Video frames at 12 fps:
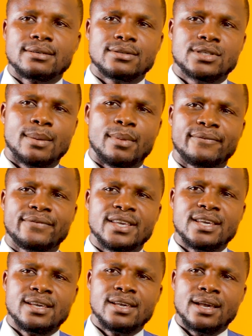some of
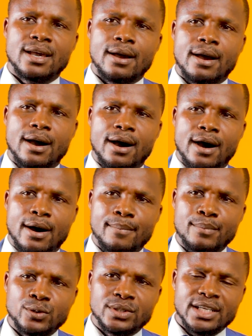the
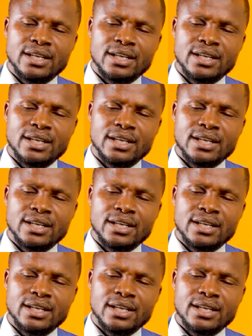most